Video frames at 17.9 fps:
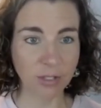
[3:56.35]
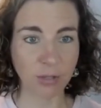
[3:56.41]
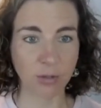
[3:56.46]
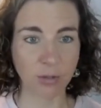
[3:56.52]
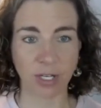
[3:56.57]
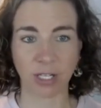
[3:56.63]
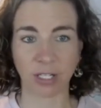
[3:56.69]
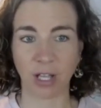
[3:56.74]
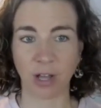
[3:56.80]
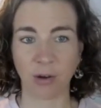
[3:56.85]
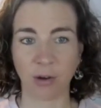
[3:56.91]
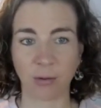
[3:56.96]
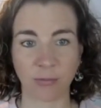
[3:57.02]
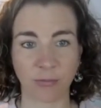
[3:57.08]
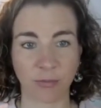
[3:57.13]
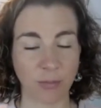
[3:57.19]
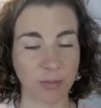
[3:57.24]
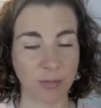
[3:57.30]
You can allow
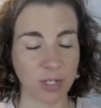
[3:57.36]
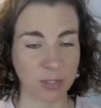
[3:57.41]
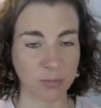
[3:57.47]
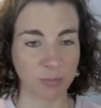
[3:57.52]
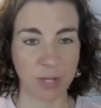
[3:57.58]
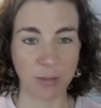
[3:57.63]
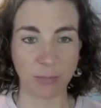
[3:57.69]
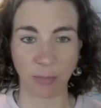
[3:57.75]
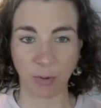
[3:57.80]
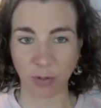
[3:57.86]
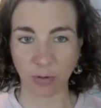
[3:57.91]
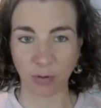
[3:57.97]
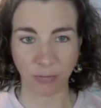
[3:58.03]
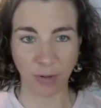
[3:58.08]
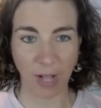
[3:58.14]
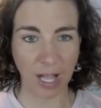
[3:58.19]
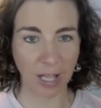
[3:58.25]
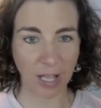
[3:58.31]
them from just people you
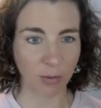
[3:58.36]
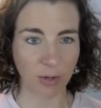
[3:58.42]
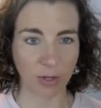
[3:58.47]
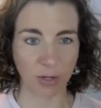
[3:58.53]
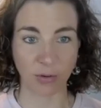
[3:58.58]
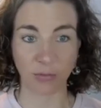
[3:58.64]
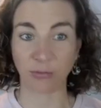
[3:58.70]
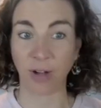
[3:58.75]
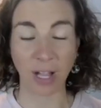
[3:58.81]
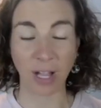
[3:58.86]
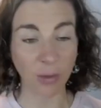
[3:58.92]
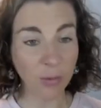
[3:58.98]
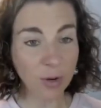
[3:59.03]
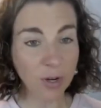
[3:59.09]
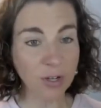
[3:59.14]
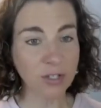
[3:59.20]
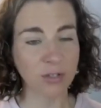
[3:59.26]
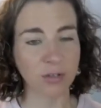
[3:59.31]
follow and your followers.